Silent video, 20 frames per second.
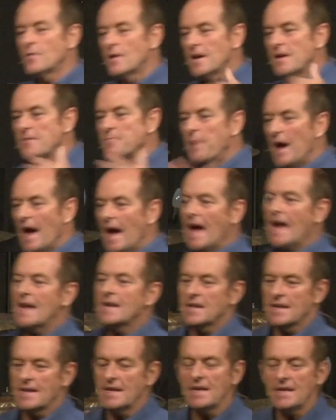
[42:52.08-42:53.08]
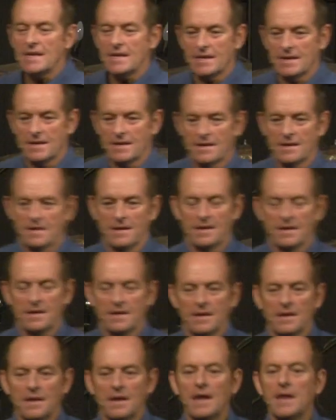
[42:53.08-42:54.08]
really badly,
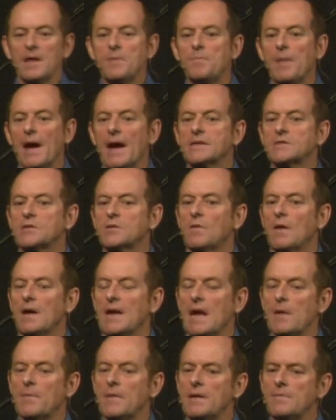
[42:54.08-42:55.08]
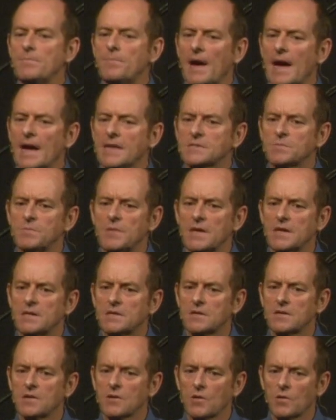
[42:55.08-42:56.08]
it impacts who I am. It impacts me
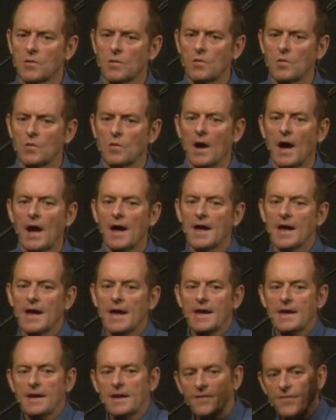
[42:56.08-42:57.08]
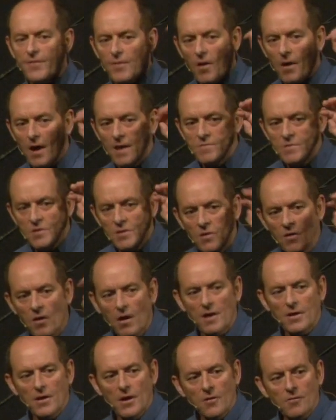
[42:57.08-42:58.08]
to the core if I'm
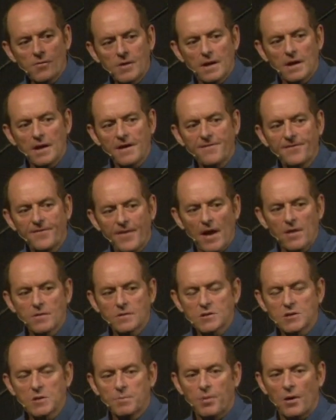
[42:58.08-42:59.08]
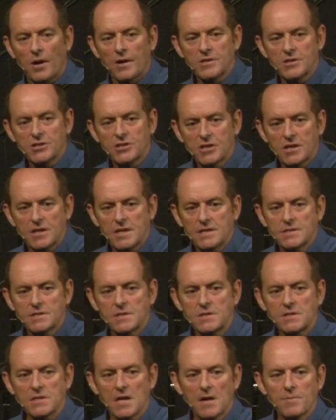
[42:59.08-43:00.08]
not really focused upon
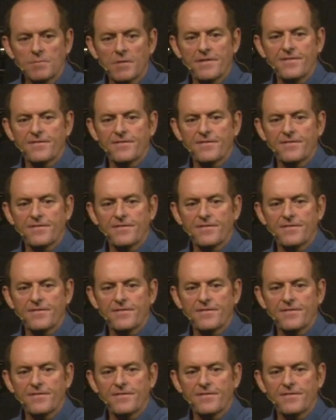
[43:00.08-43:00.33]
Jesus, my